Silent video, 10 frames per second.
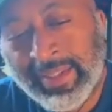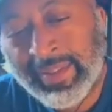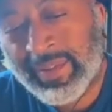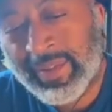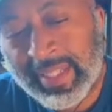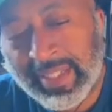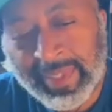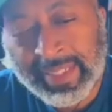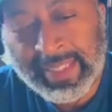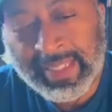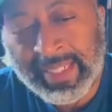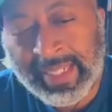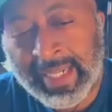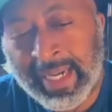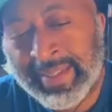throughout the rest of the
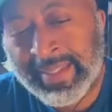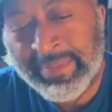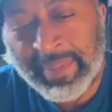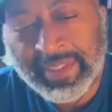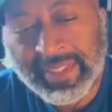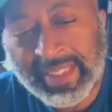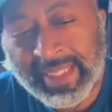year, how is the music